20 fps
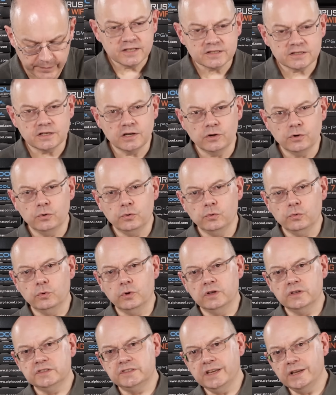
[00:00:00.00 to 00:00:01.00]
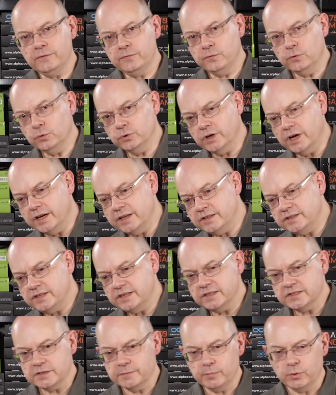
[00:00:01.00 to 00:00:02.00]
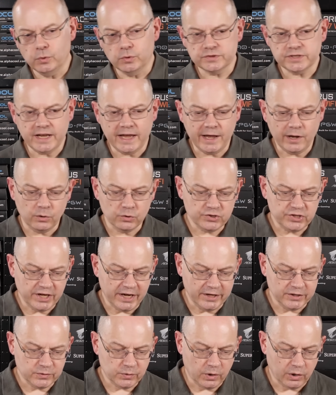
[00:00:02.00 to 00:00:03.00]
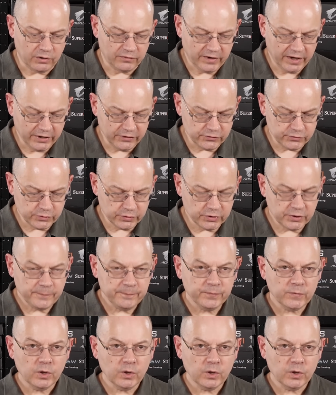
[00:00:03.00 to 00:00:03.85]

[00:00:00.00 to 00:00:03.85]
So Z490 supports LGA 1200,